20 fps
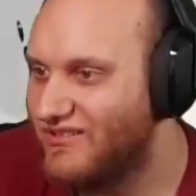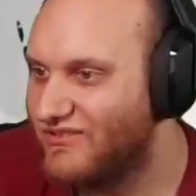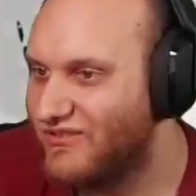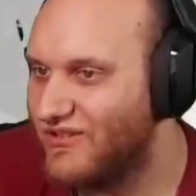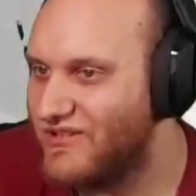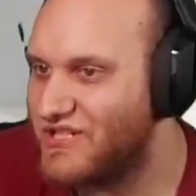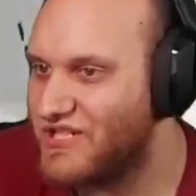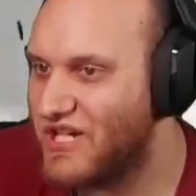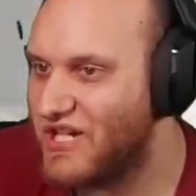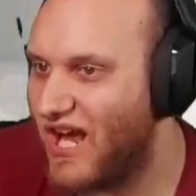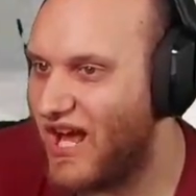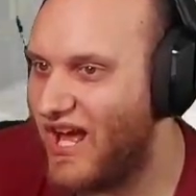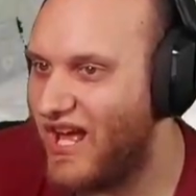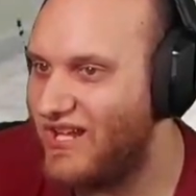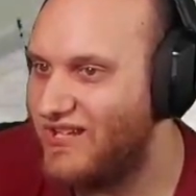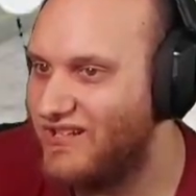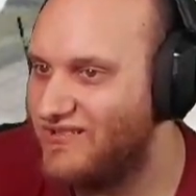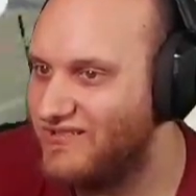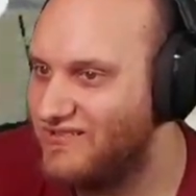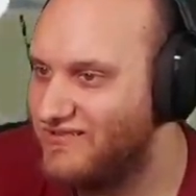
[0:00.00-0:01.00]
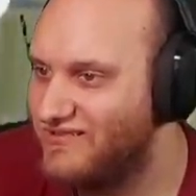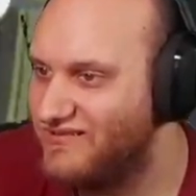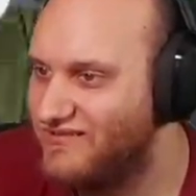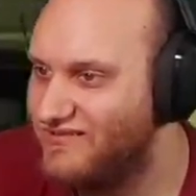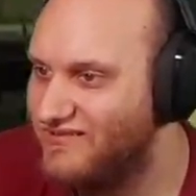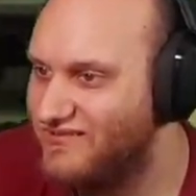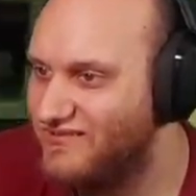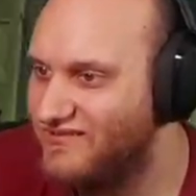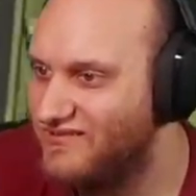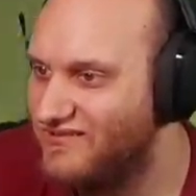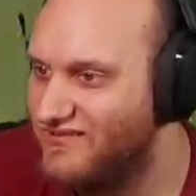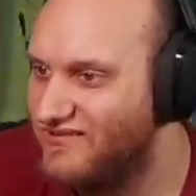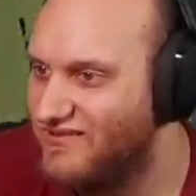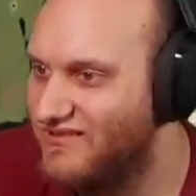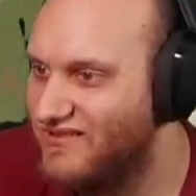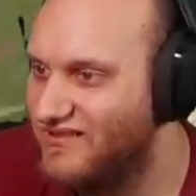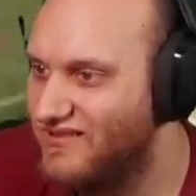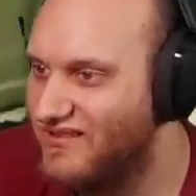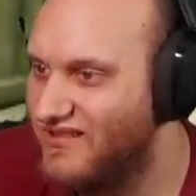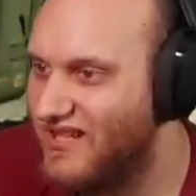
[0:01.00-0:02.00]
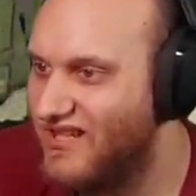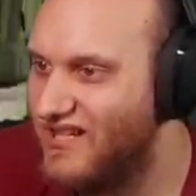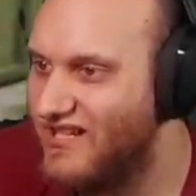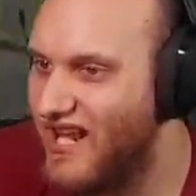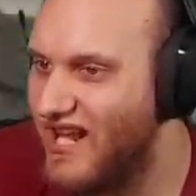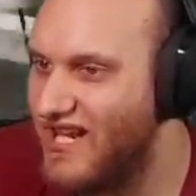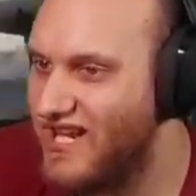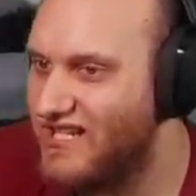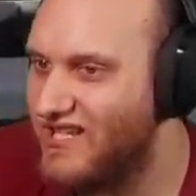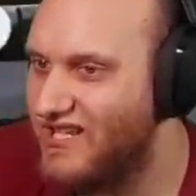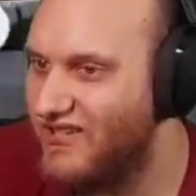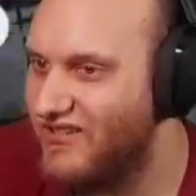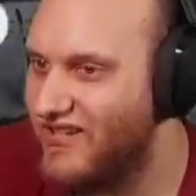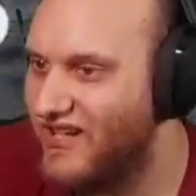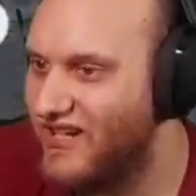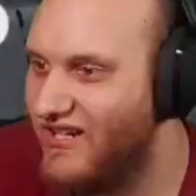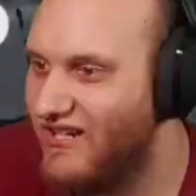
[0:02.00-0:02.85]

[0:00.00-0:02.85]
shot. Get a nade kill here.